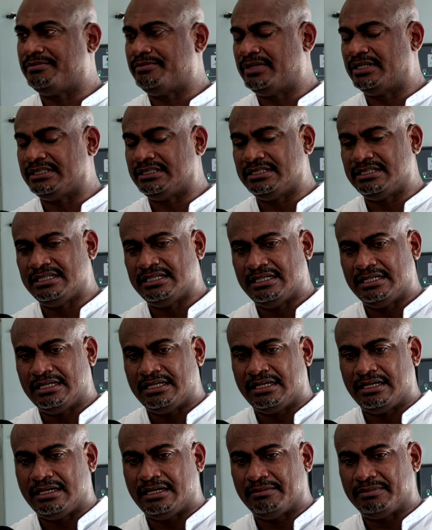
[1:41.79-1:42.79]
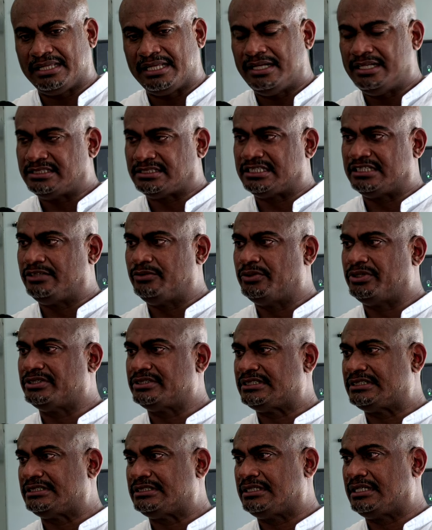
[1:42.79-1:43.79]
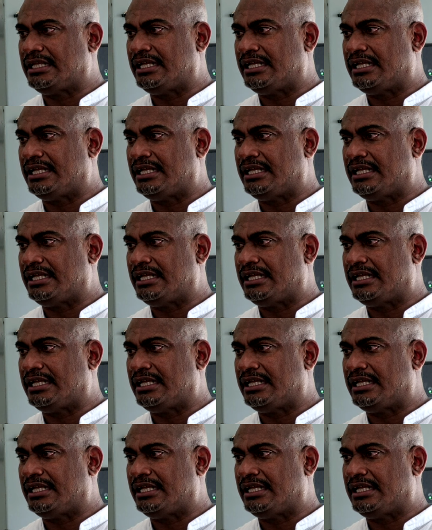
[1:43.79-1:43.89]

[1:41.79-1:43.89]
But um, clearly it's getting worse.